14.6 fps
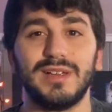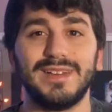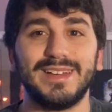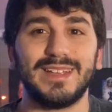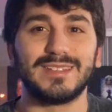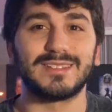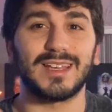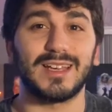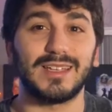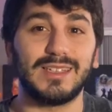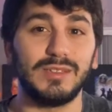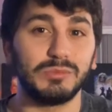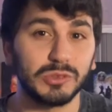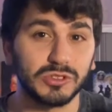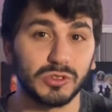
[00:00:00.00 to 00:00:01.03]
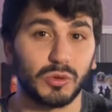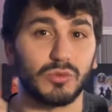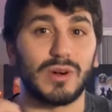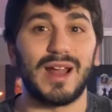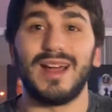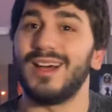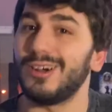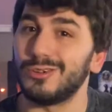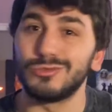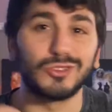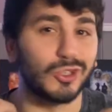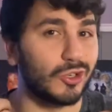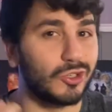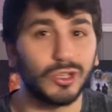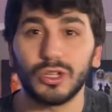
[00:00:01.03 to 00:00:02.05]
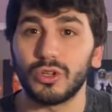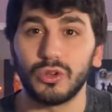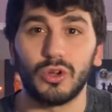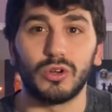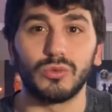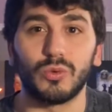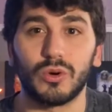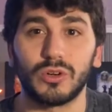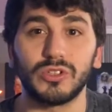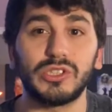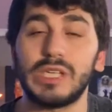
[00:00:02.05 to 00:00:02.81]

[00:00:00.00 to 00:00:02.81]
is that he was around during the Clone Wars.